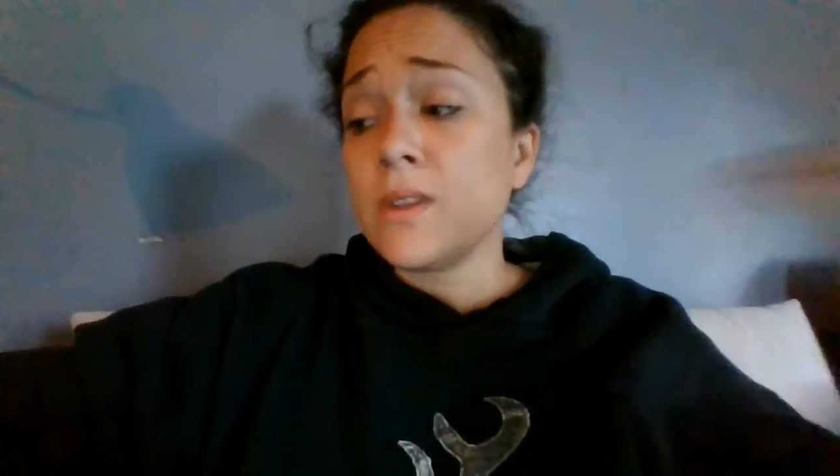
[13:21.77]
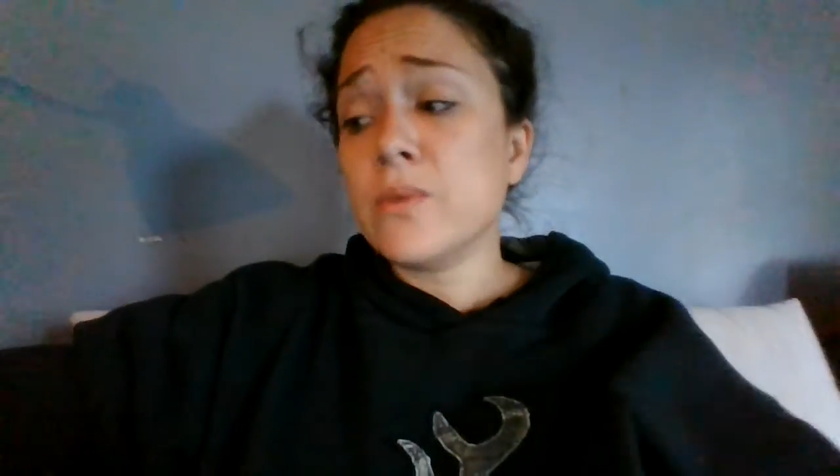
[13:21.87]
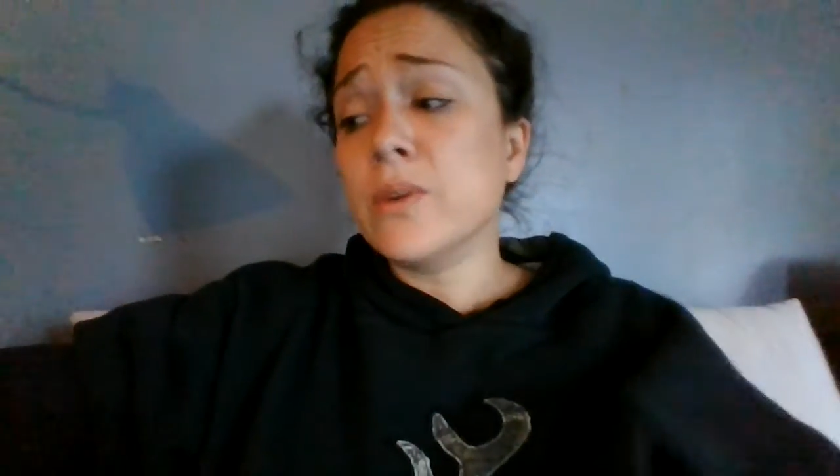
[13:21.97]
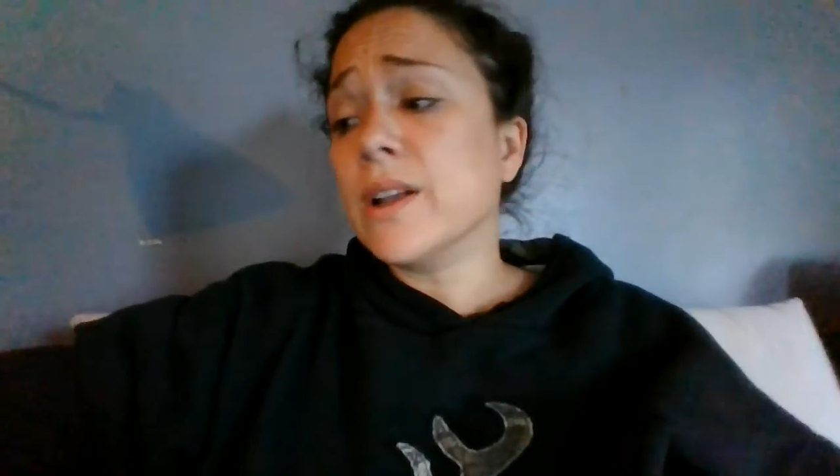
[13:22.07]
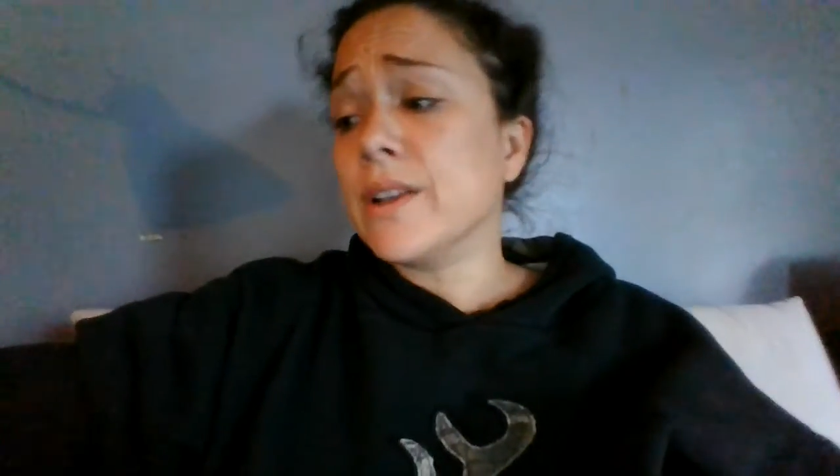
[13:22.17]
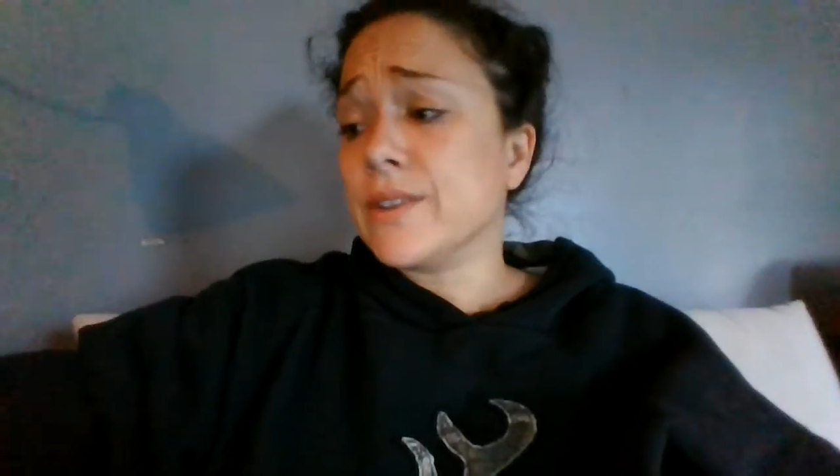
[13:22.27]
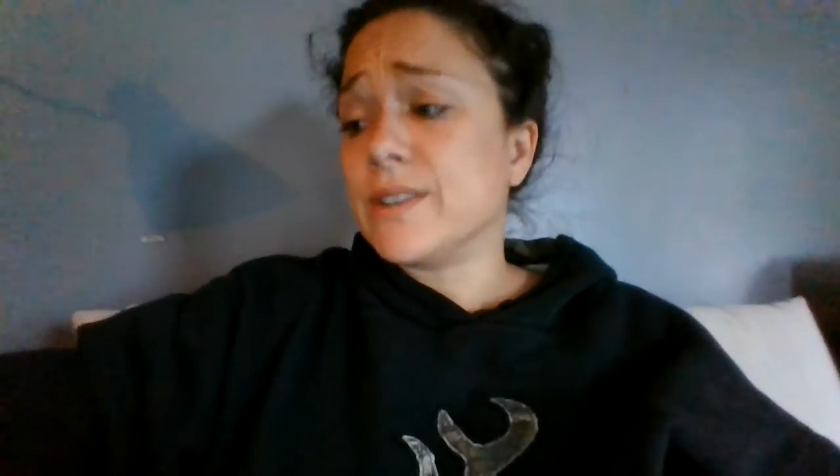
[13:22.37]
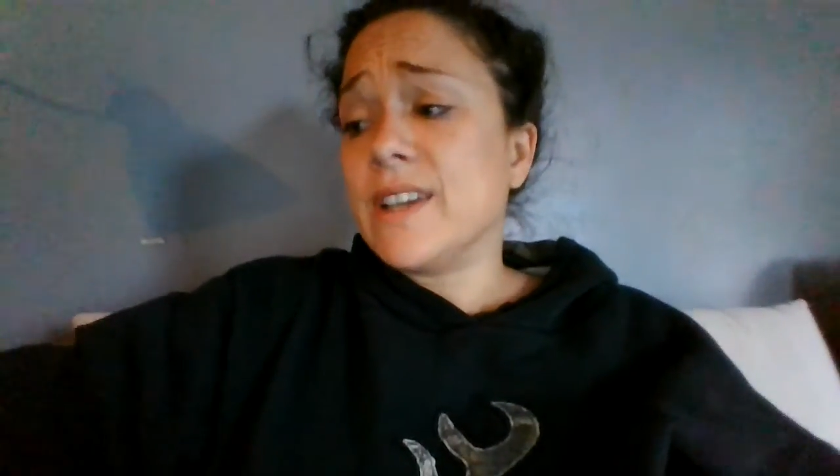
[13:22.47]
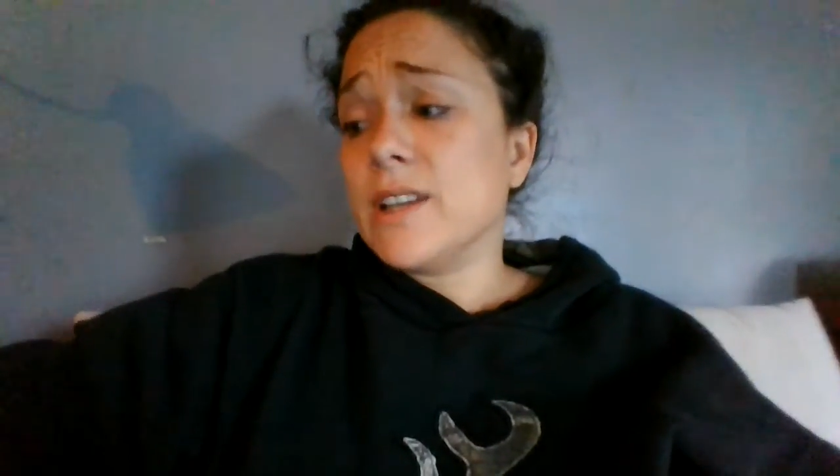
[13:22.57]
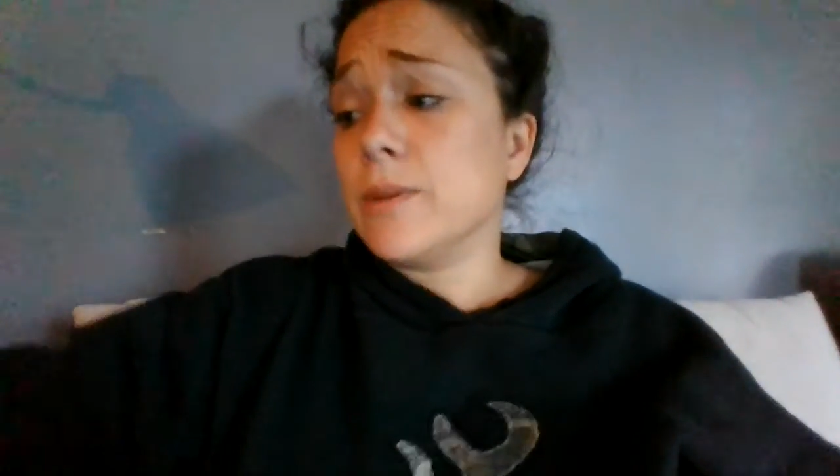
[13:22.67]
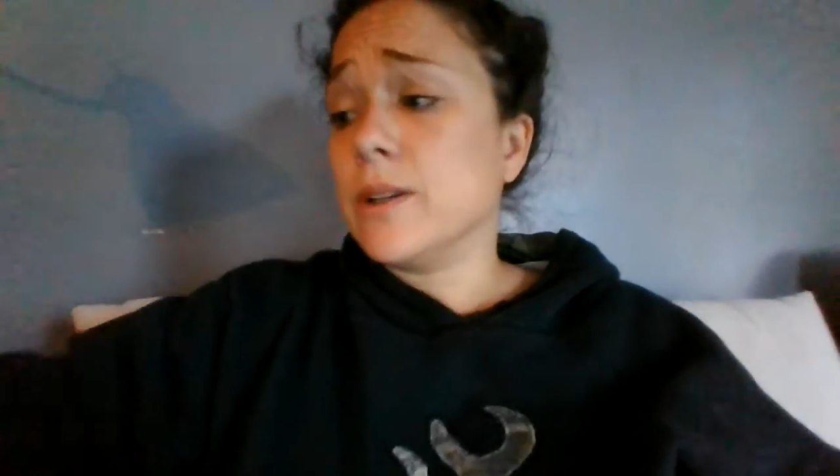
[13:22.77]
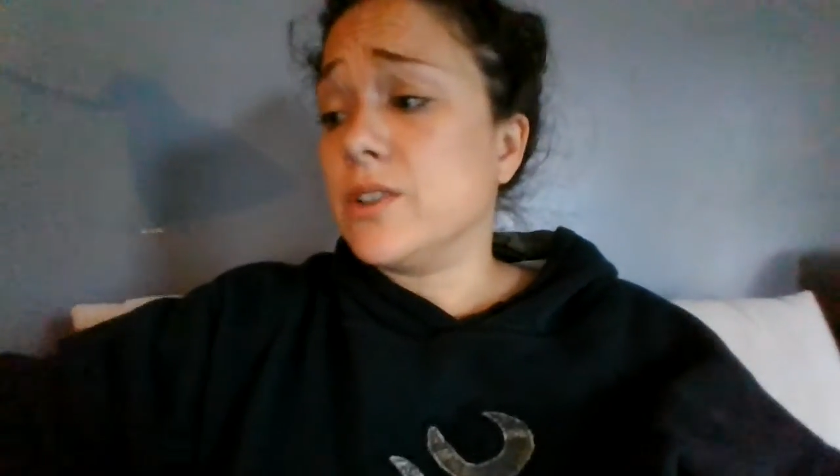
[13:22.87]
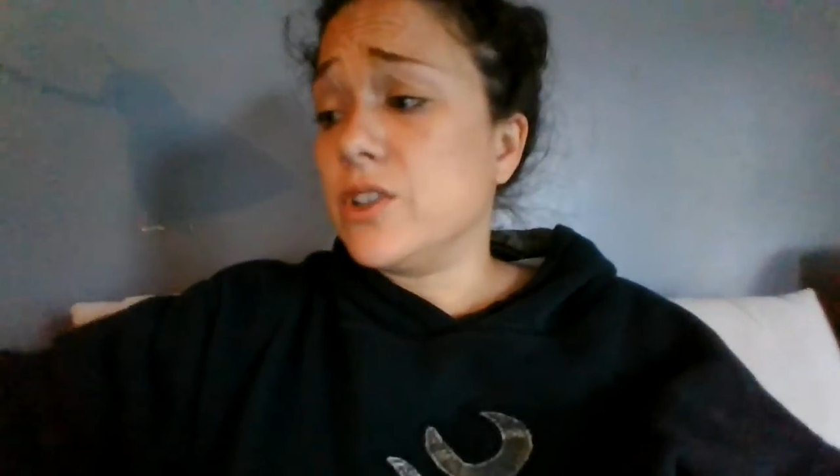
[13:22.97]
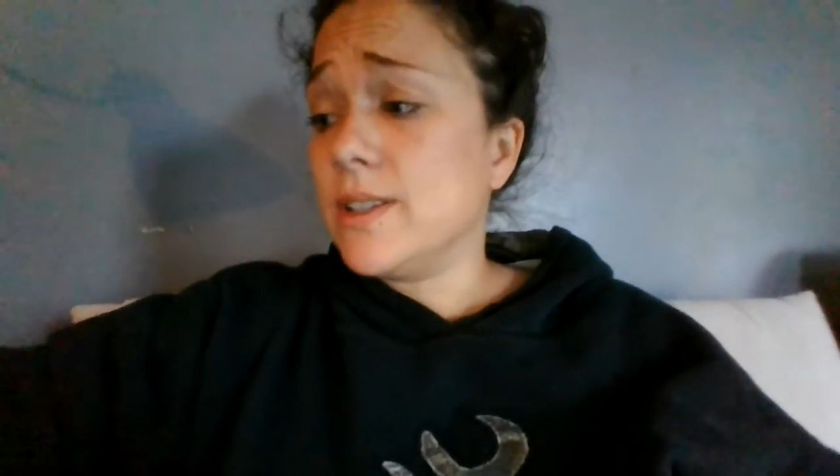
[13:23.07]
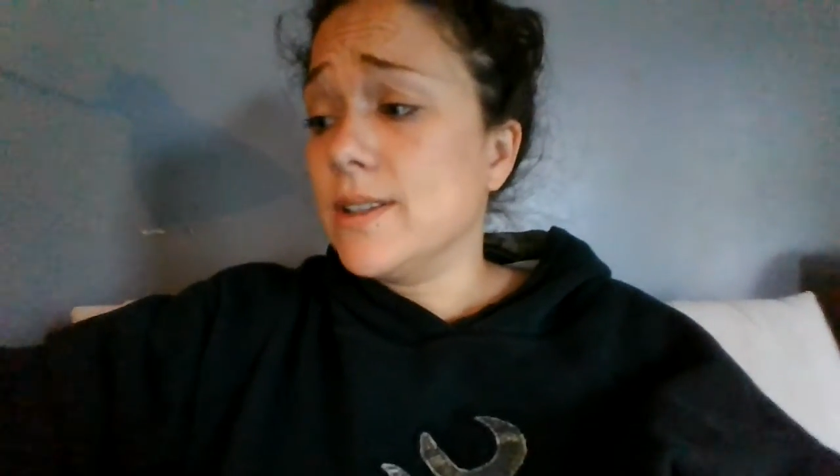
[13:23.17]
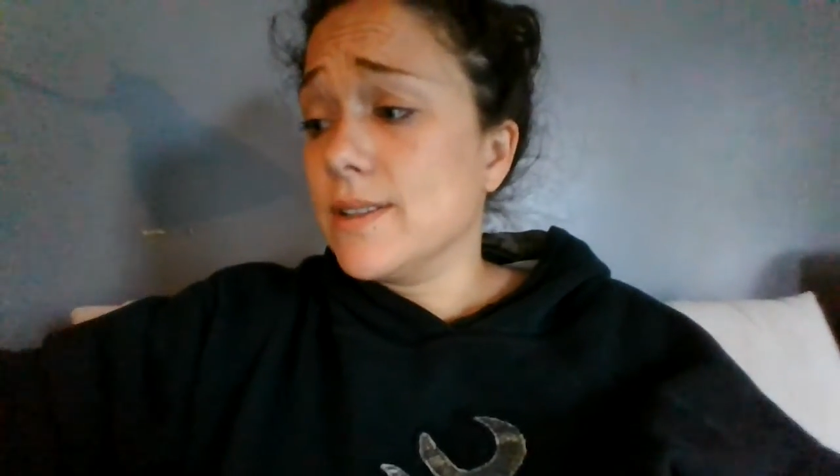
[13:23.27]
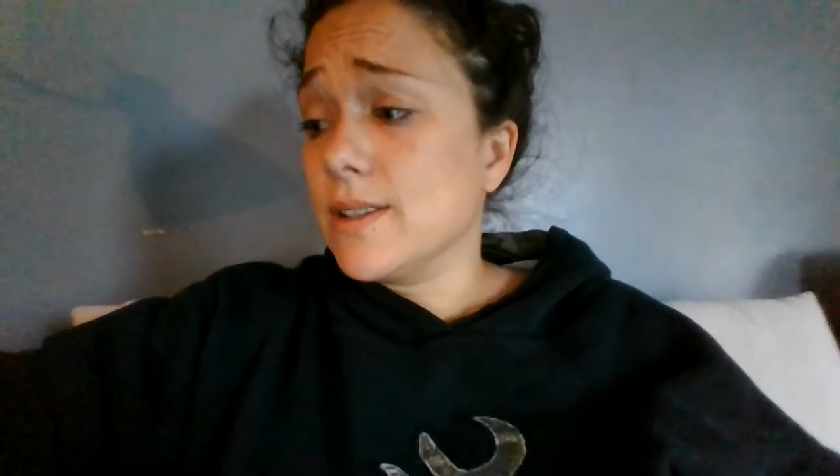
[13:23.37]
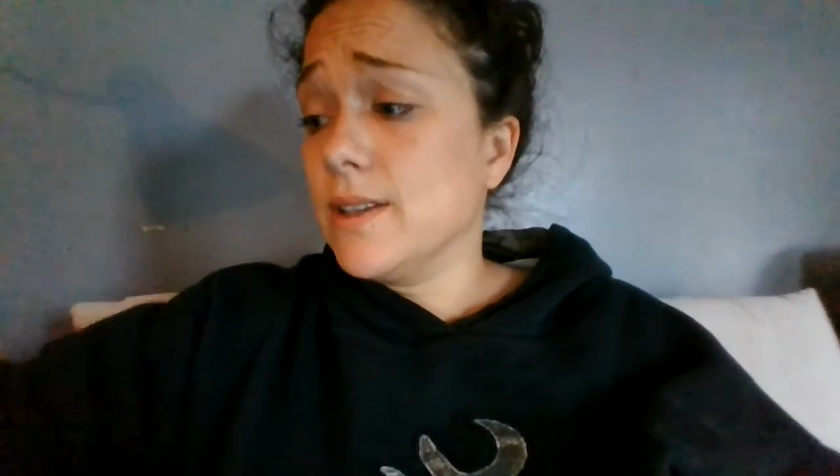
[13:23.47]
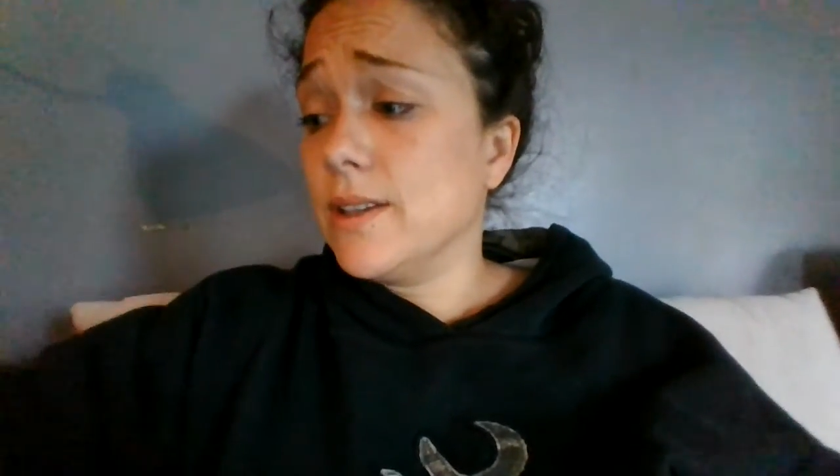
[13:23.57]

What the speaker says: will understand, but geez,